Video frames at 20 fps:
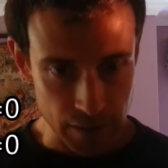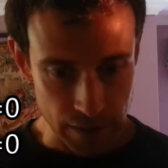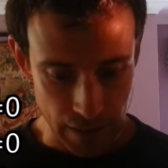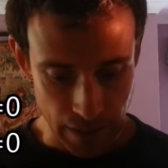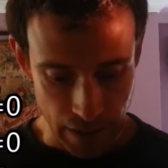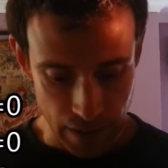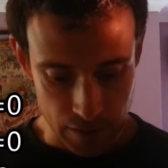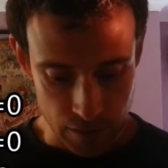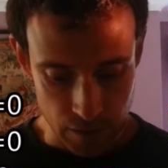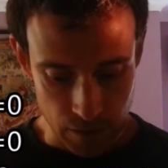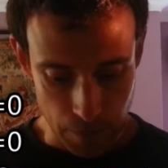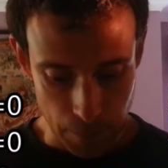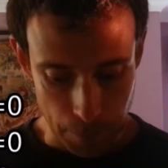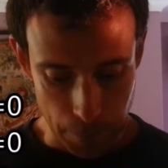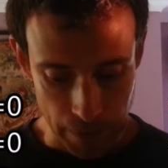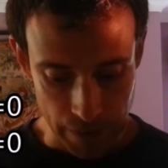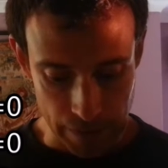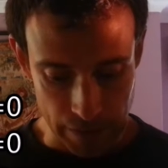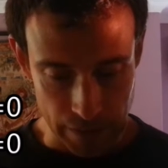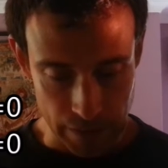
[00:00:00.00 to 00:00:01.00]
to candidate
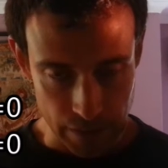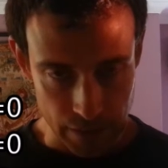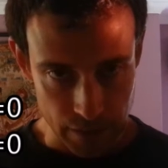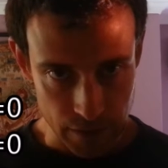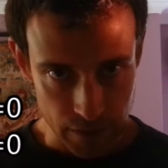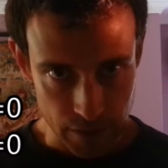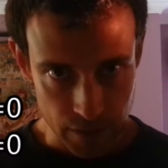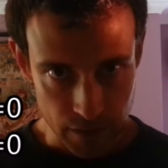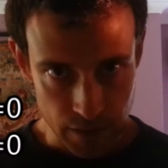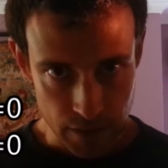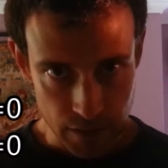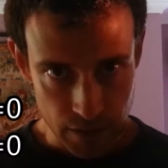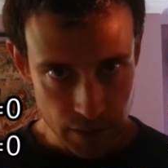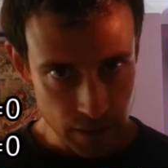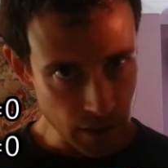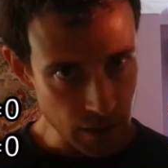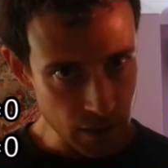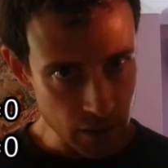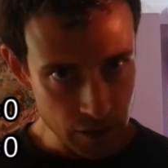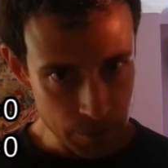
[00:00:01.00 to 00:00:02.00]
B.
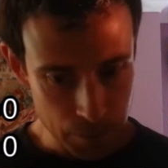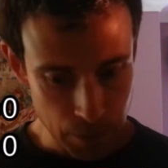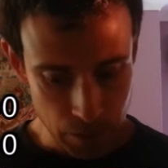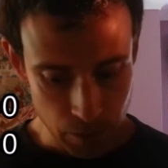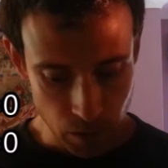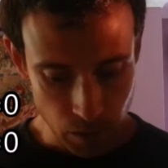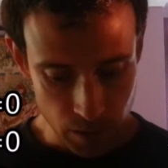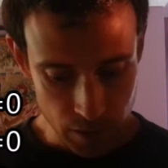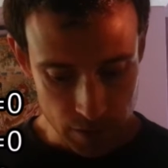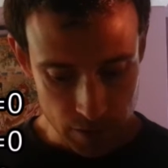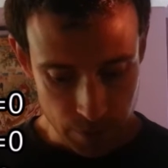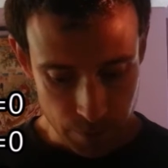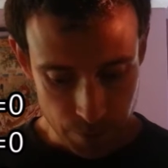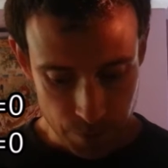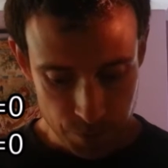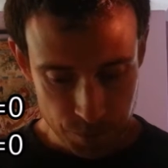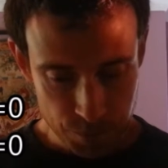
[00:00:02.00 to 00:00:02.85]
Can this be right?